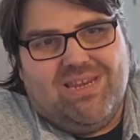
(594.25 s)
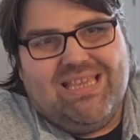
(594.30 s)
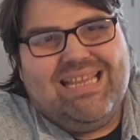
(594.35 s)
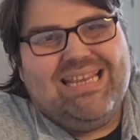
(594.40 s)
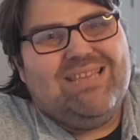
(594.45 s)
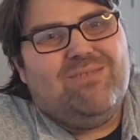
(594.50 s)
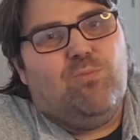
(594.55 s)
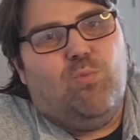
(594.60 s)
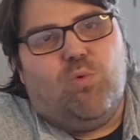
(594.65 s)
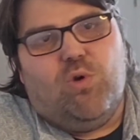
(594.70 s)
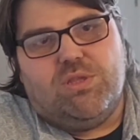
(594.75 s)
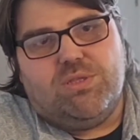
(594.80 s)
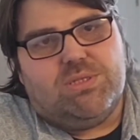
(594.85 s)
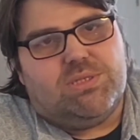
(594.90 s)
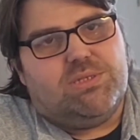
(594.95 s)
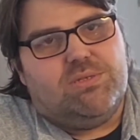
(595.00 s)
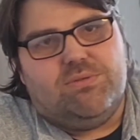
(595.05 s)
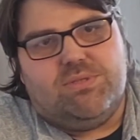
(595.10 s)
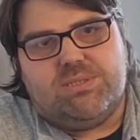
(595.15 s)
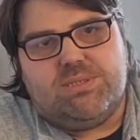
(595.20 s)
He didn't want
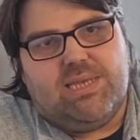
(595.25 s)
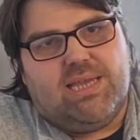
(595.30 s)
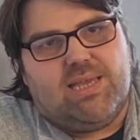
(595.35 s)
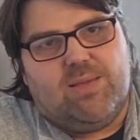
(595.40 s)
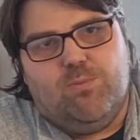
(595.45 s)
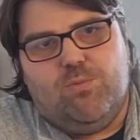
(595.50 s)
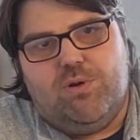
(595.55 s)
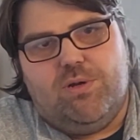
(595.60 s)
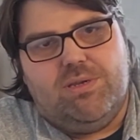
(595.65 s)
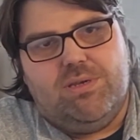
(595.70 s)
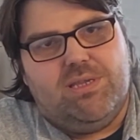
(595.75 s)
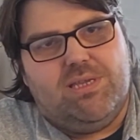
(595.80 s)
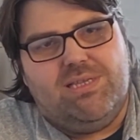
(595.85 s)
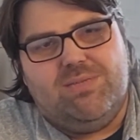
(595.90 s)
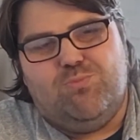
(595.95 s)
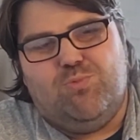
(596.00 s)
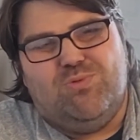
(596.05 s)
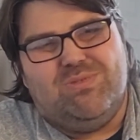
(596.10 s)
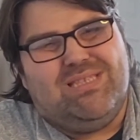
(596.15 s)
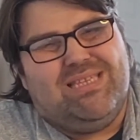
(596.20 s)
to do the second one.
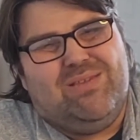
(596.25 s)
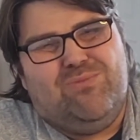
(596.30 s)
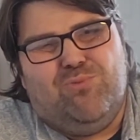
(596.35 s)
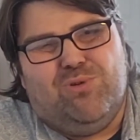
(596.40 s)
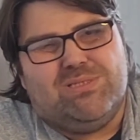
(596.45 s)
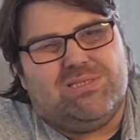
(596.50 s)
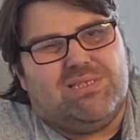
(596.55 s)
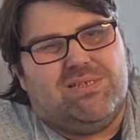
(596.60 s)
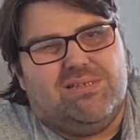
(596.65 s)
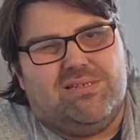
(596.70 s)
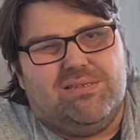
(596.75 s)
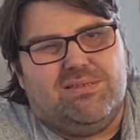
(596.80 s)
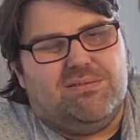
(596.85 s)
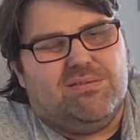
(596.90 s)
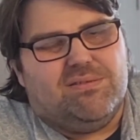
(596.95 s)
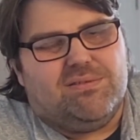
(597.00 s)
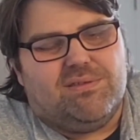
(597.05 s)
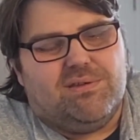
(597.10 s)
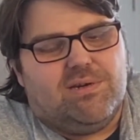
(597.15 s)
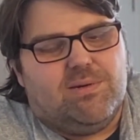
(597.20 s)
He wasn't going to do
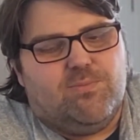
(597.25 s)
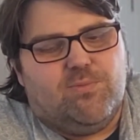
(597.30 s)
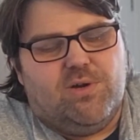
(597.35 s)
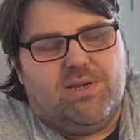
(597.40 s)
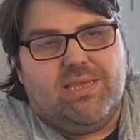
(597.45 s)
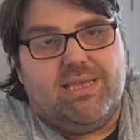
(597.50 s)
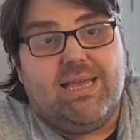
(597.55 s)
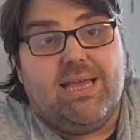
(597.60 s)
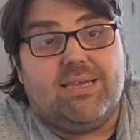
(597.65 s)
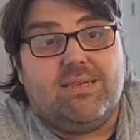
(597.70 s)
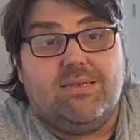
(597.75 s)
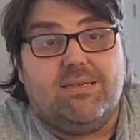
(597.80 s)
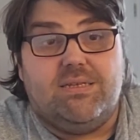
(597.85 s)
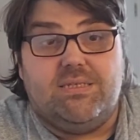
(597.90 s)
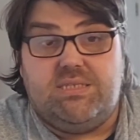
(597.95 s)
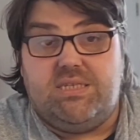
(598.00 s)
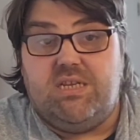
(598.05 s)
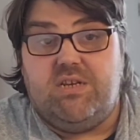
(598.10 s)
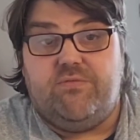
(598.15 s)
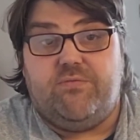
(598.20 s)
the third one. He had an
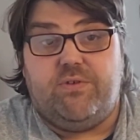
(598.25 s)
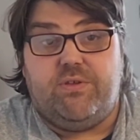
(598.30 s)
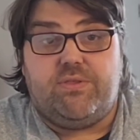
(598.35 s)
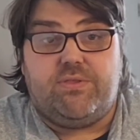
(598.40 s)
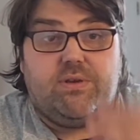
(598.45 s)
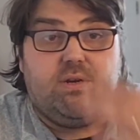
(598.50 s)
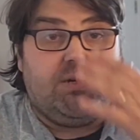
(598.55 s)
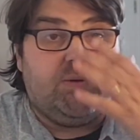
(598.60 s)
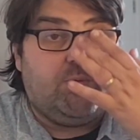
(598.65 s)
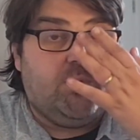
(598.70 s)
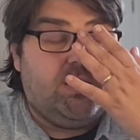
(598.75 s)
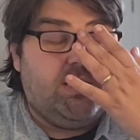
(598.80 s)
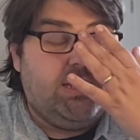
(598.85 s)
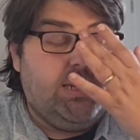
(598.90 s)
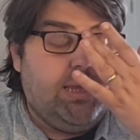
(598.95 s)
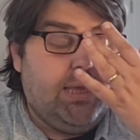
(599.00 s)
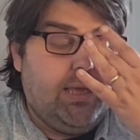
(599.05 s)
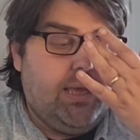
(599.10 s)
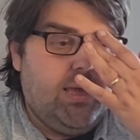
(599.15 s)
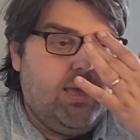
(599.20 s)
idea for a third
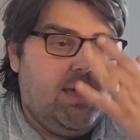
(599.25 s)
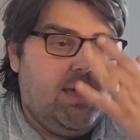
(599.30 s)
one.